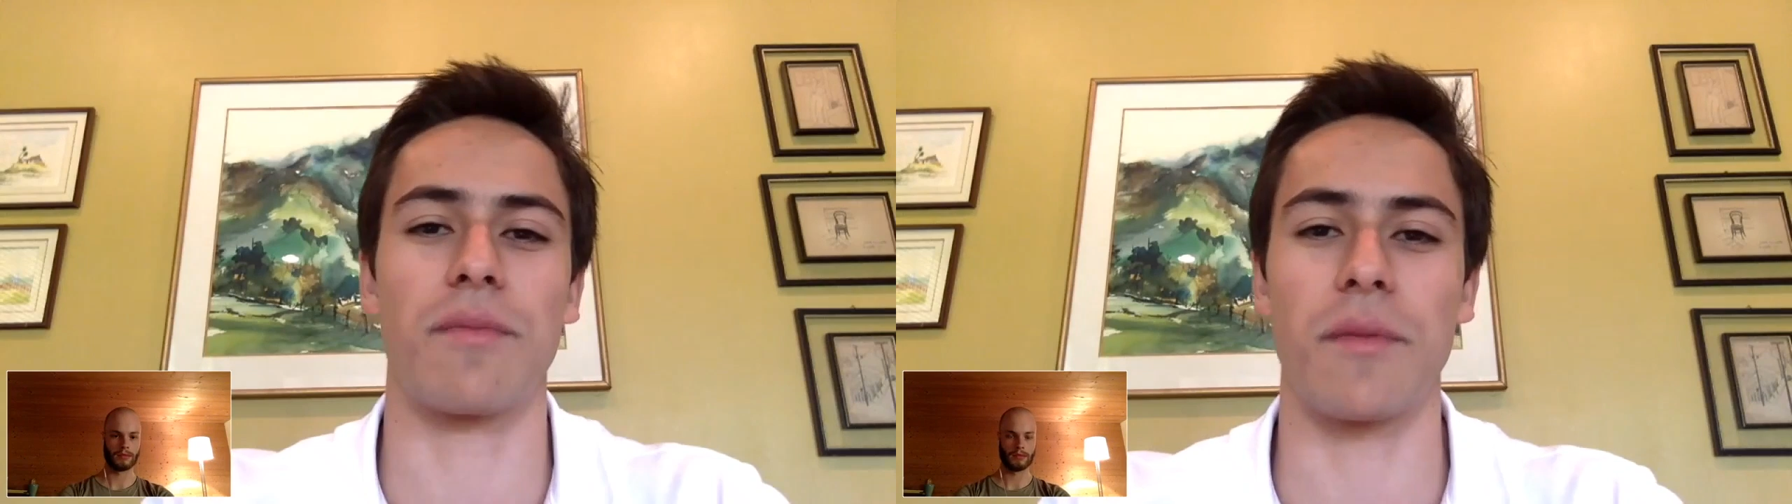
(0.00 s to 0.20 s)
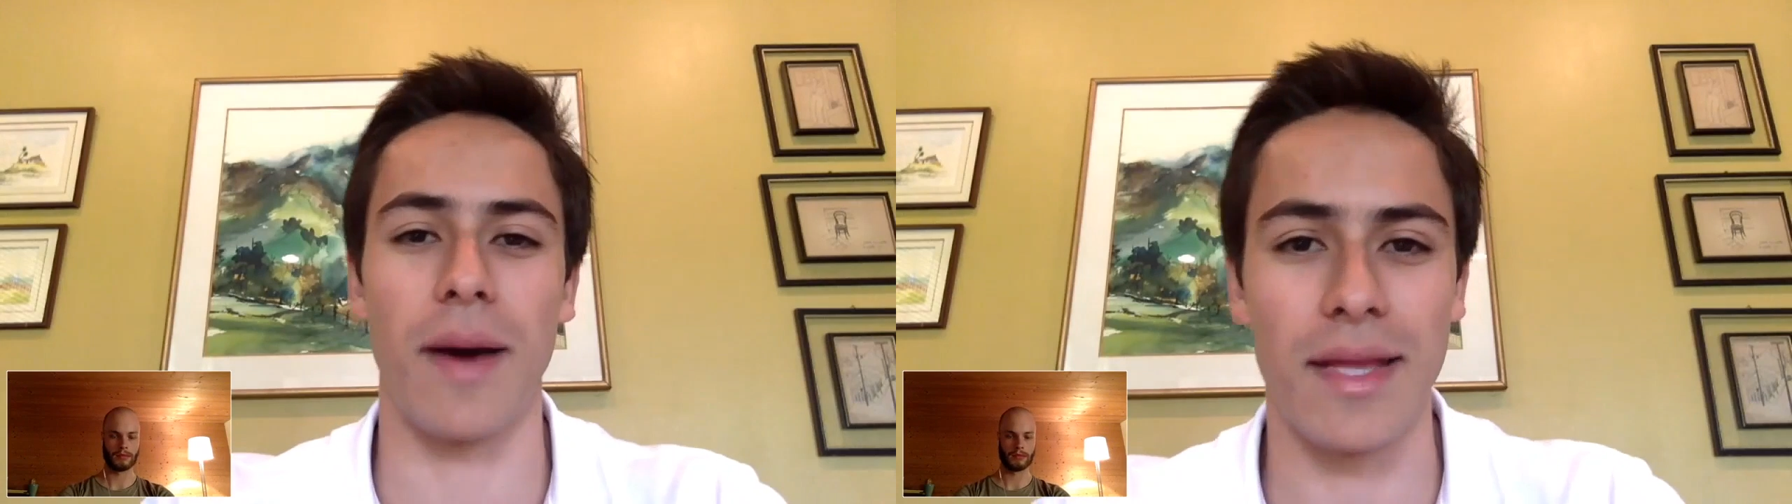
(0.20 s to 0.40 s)

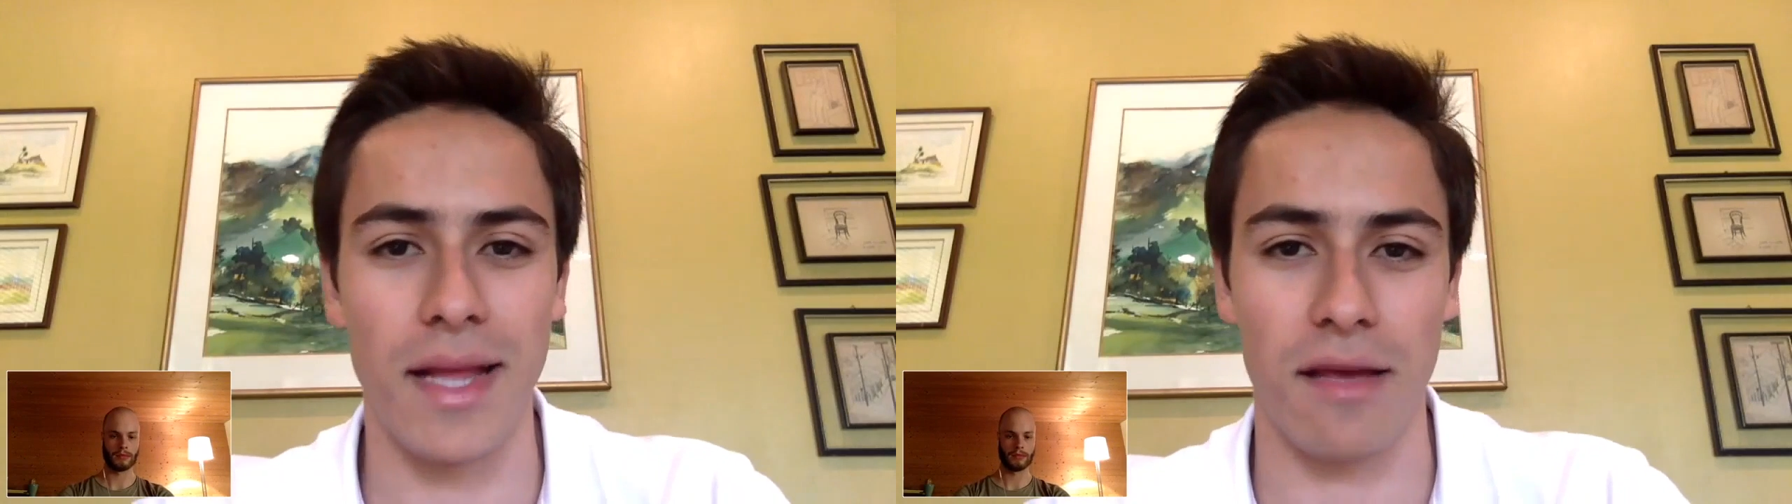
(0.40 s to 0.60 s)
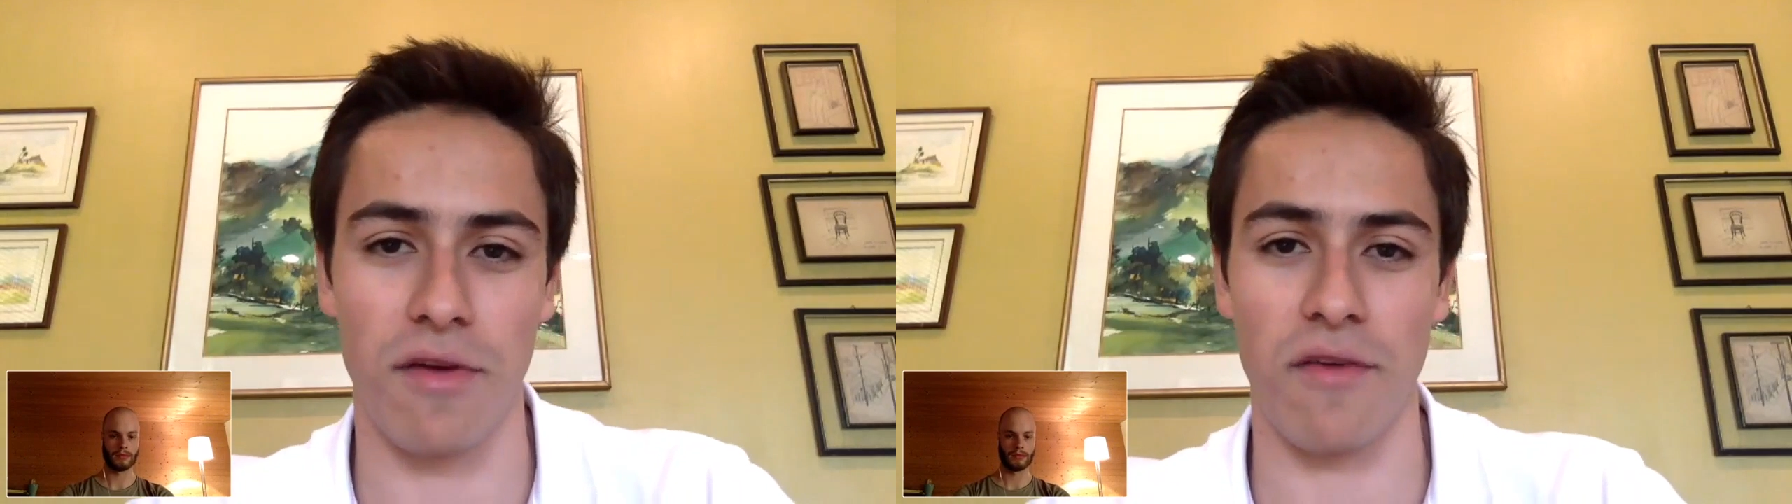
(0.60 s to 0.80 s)
keep in
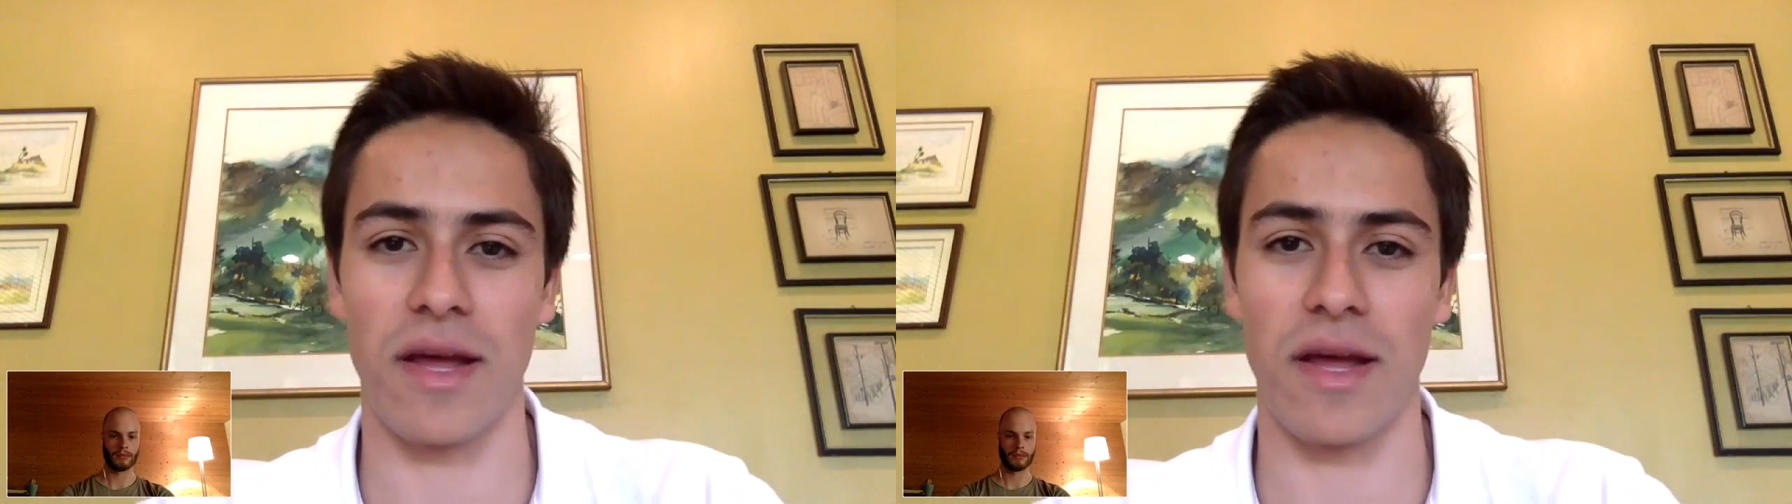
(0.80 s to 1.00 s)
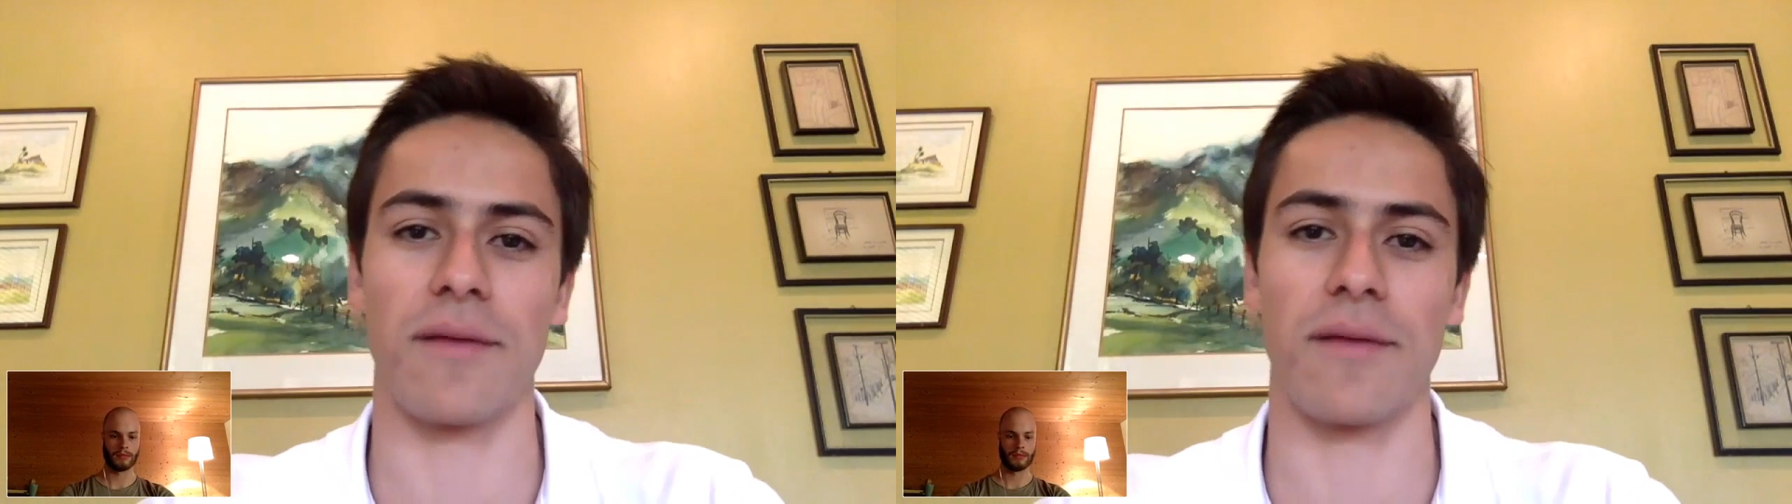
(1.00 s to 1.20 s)
mind, like if you
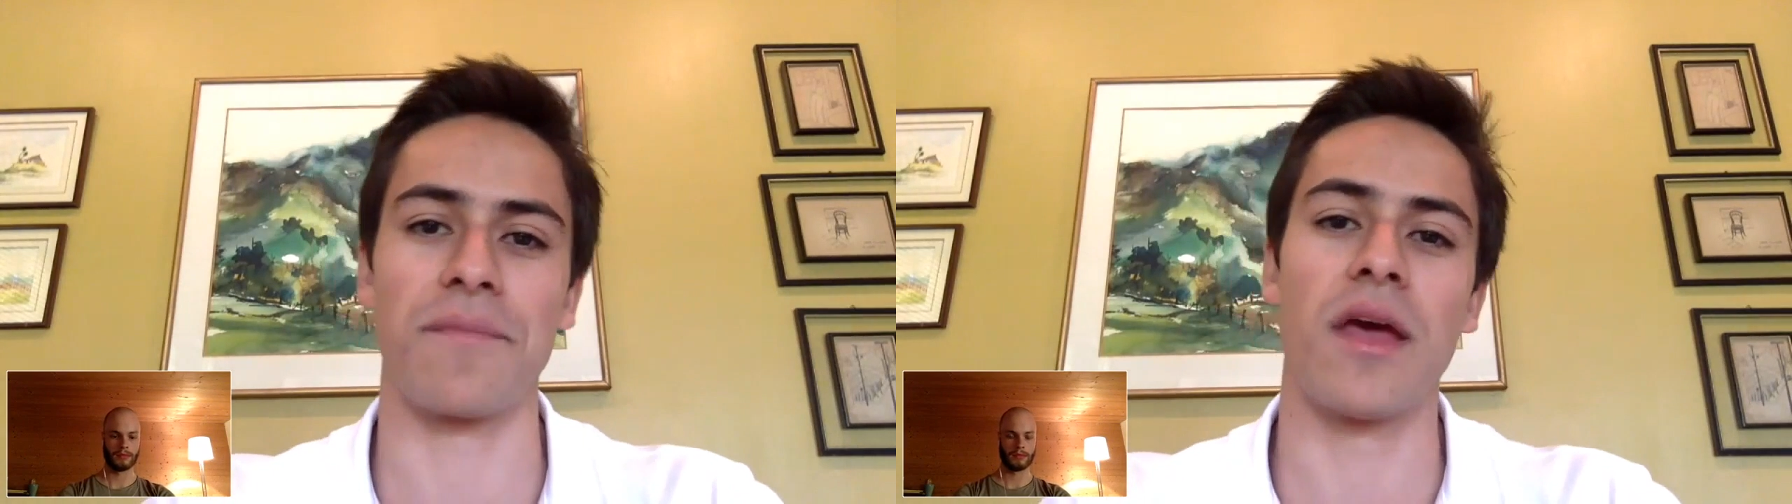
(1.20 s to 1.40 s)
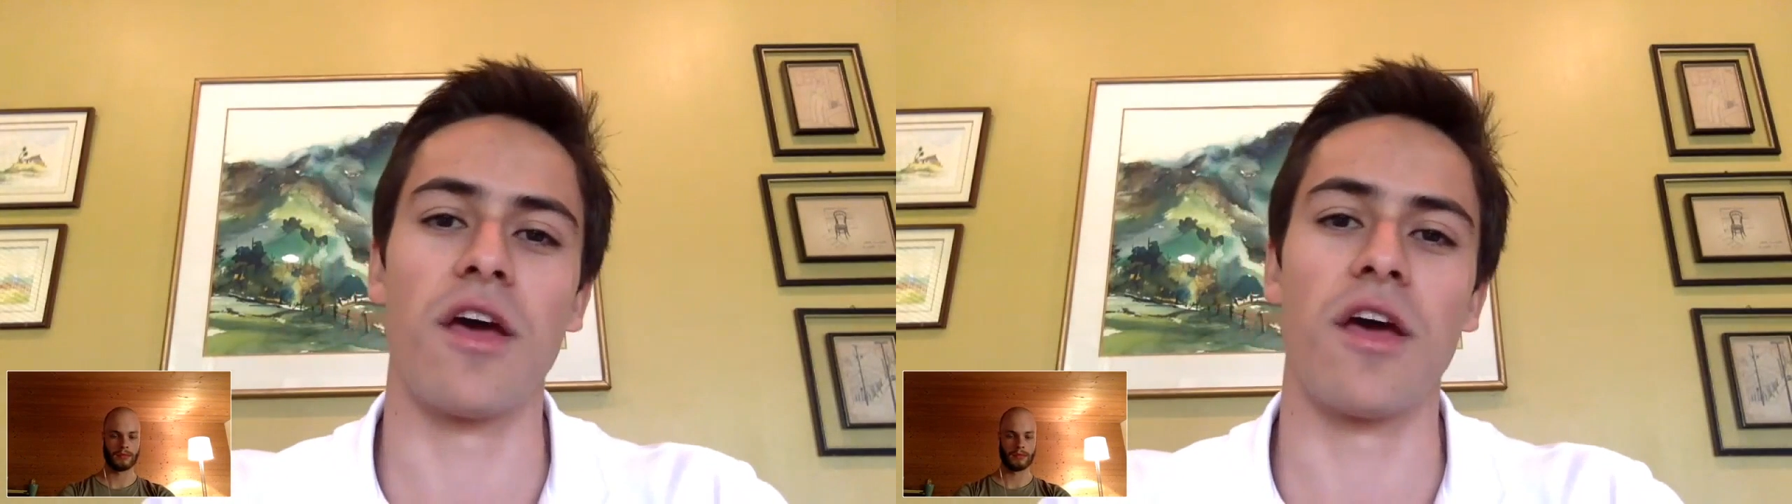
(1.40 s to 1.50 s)
have like